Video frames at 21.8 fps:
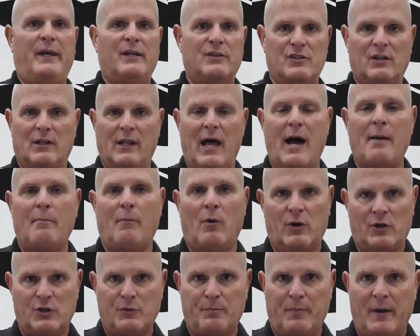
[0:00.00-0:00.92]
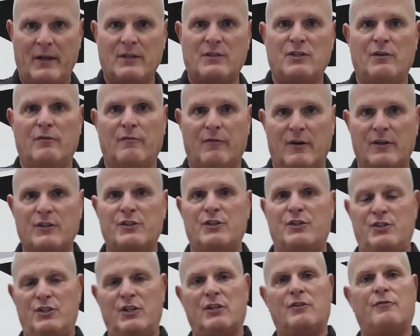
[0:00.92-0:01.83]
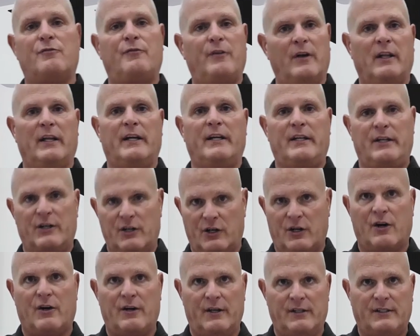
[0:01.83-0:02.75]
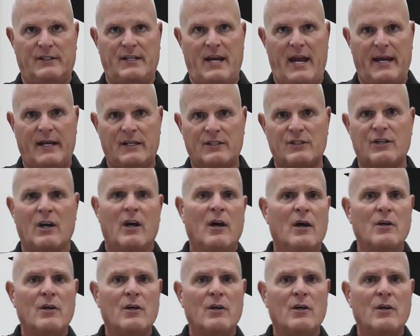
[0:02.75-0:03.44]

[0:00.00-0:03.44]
it's a lot more expensive versus just filling your current tanks.